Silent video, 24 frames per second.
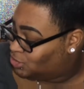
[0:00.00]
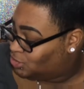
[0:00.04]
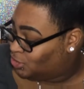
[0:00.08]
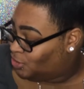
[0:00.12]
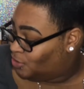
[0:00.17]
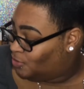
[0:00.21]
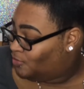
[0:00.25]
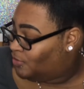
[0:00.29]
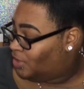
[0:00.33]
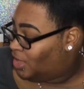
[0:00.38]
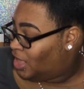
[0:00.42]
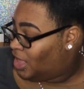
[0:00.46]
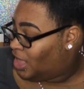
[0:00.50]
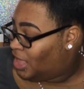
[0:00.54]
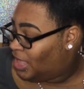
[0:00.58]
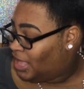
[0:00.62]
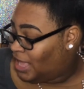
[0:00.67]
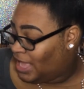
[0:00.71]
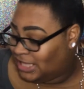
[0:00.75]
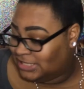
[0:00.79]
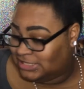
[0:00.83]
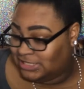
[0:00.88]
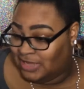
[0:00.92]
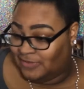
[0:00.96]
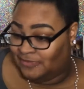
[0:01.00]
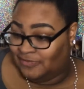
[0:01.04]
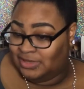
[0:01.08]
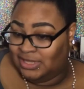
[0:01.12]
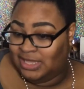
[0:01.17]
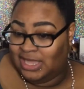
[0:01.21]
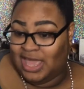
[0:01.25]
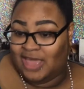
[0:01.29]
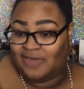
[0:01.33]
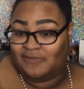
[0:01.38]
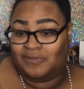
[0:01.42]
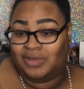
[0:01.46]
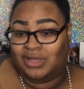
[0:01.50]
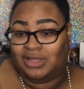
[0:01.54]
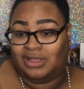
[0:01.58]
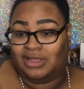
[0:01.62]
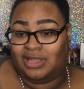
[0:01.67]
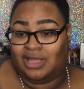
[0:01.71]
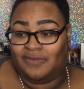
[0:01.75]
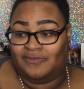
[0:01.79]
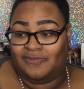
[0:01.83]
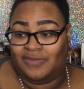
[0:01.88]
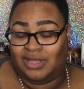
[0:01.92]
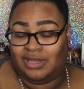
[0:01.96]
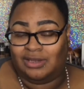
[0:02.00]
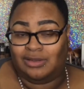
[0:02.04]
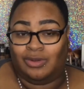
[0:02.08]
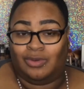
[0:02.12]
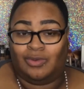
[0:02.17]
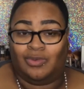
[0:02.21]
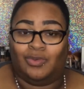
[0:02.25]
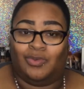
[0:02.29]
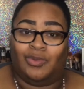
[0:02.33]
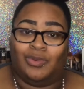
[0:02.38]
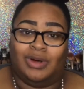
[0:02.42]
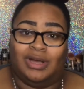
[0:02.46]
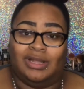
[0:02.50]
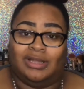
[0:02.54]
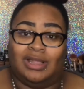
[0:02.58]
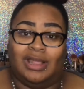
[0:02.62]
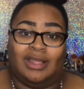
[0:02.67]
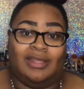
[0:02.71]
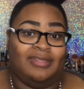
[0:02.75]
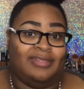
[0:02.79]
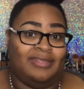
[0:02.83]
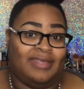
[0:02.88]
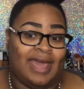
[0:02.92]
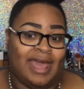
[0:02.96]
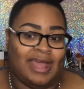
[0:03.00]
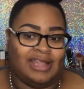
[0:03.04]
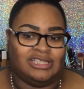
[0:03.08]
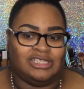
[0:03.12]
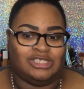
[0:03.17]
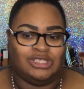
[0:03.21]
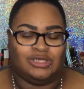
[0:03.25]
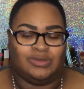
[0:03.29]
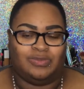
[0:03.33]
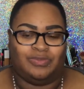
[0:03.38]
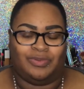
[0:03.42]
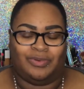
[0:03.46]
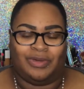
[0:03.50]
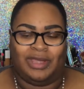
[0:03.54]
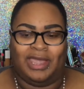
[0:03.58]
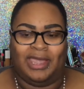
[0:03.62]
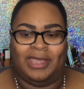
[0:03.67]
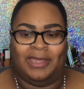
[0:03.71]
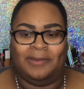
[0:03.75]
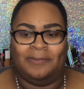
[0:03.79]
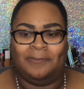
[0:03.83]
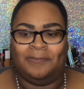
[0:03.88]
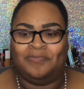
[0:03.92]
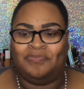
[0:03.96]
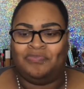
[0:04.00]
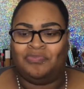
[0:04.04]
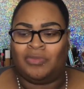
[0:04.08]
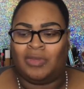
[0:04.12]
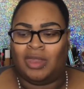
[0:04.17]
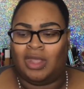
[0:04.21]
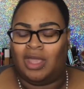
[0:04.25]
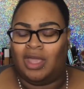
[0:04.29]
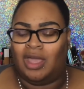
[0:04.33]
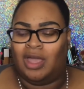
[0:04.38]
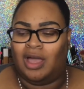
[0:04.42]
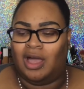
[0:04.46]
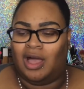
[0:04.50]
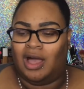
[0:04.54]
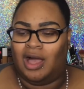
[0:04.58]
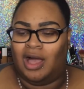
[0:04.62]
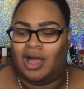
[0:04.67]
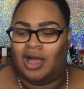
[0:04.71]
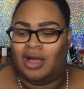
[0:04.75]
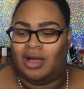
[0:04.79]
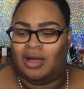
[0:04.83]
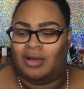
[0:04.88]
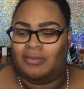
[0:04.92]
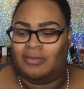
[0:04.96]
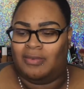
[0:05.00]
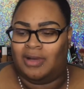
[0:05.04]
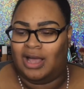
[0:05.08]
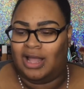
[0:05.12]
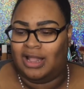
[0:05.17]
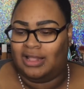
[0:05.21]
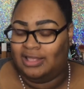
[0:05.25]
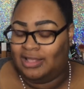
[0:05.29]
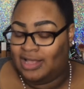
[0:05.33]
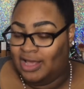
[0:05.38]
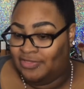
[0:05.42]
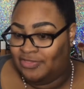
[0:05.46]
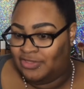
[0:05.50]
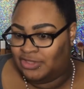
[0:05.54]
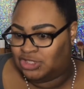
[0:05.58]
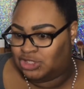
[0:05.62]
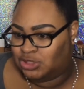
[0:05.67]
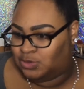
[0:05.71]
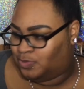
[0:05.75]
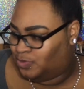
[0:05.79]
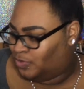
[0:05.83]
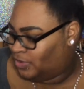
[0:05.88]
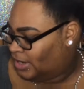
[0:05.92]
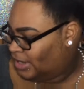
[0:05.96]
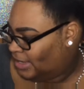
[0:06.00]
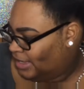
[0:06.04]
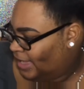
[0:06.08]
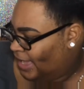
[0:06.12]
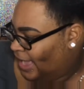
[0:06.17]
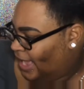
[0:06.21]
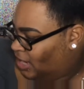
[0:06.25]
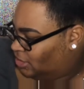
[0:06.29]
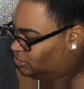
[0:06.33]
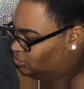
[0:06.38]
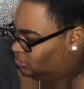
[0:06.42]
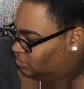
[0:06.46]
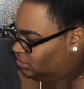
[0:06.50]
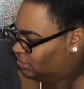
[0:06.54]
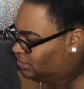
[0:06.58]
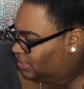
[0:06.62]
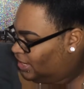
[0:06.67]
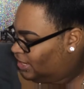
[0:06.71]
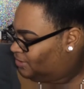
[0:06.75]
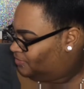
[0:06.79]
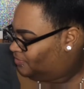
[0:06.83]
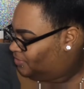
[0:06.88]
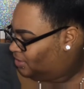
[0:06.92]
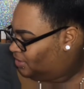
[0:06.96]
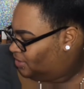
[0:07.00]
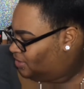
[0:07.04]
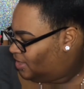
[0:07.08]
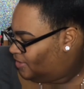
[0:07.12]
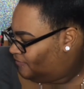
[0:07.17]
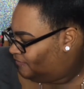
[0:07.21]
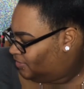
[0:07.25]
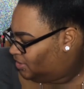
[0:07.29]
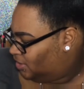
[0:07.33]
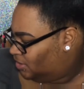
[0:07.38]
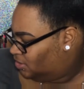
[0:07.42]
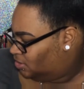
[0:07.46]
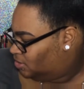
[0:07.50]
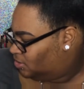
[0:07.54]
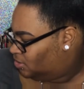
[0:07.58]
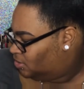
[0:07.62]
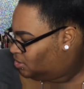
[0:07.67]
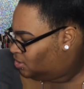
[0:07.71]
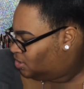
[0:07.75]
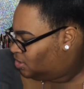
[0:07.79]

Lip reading: So I definitely have been loving on that spray. Another spray actually that I've been loving